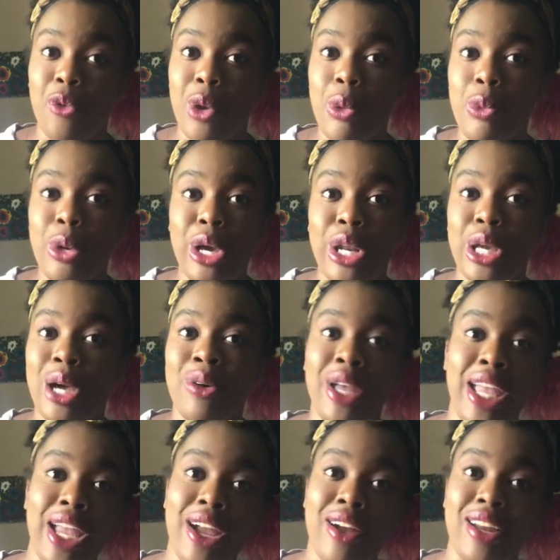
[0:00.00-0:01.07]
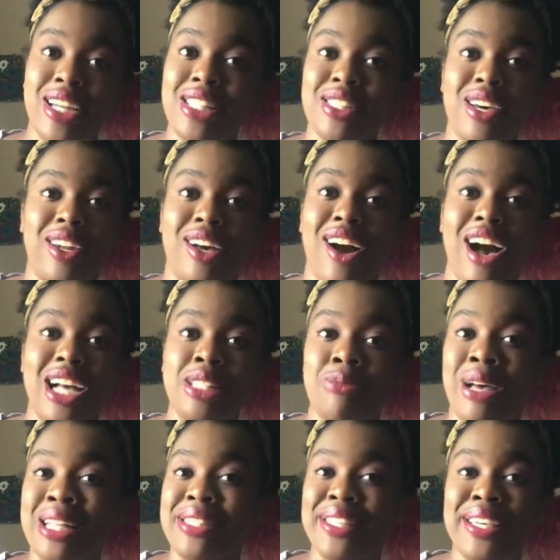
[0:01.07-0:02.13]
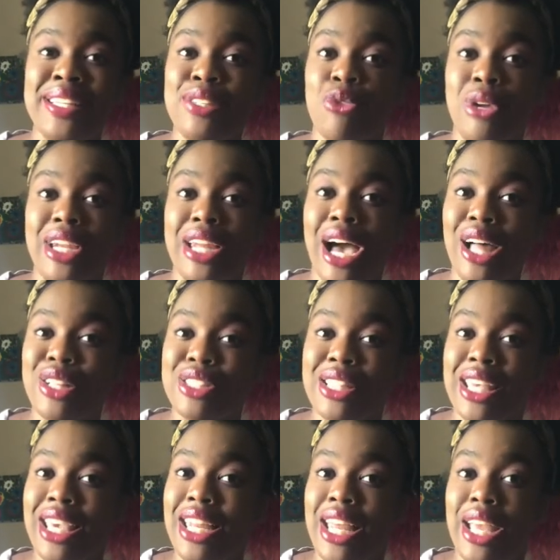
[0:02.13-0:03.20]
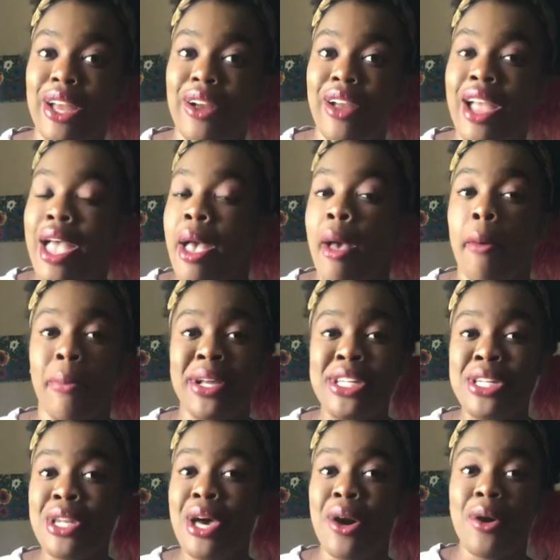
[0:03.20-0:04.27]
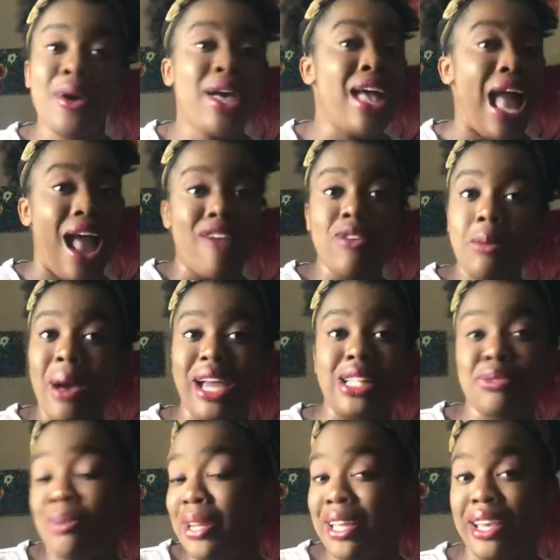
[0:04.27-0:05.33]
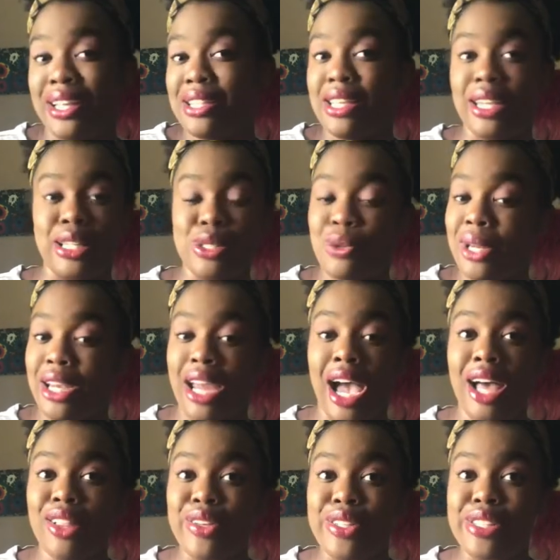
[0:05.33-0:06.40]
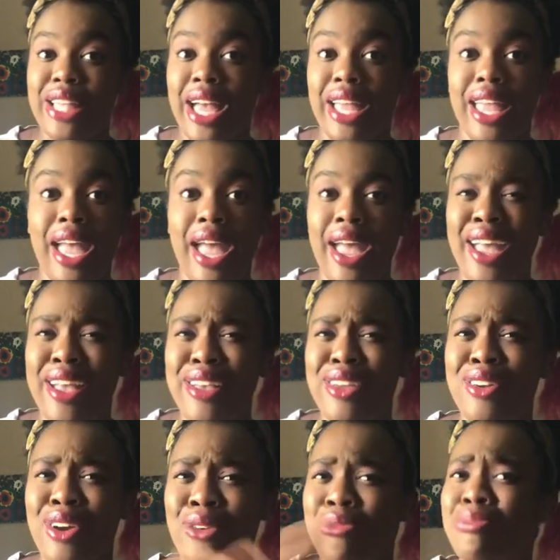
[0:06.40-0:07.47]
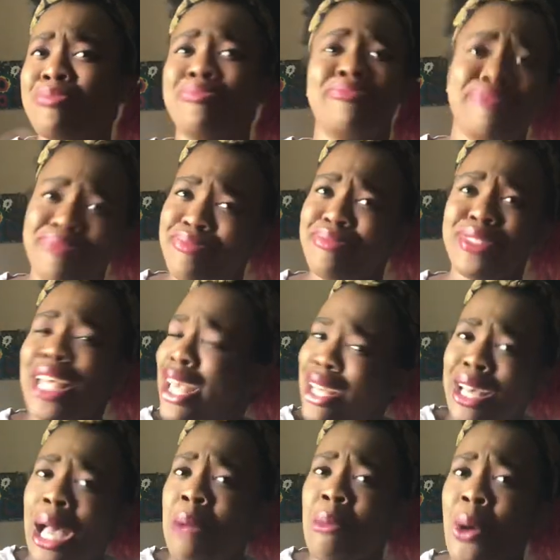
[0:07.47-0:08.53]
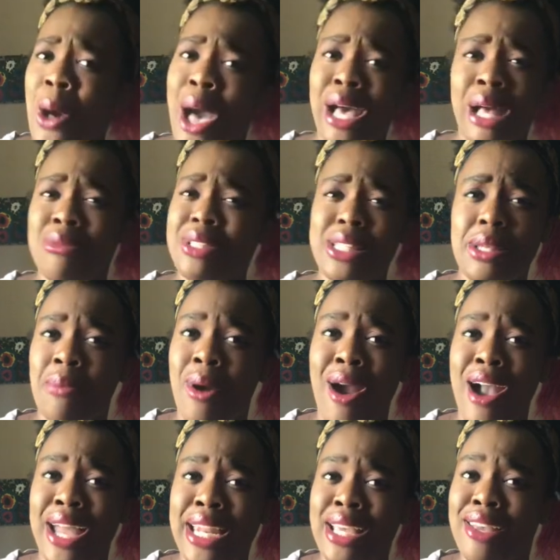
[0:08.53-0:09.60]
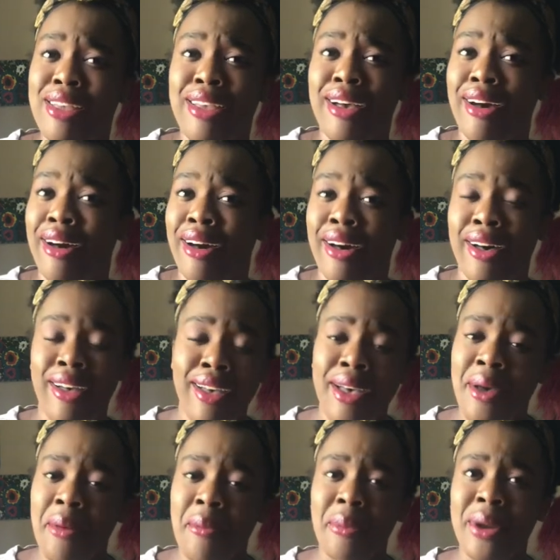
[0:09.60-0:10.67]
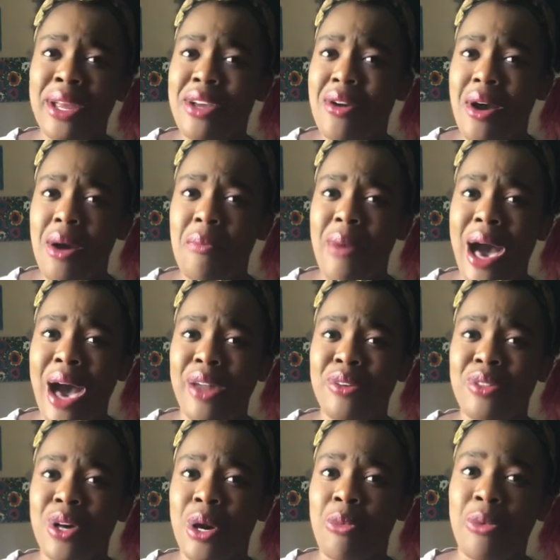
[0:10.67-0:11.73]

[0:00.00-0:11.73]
Well, we're going to go here, and it's going to cost about $10, $20 to get here. But, everybody's putting in $10 and $20. Like, hey, come on, come to the party. Bring your own bottle, though.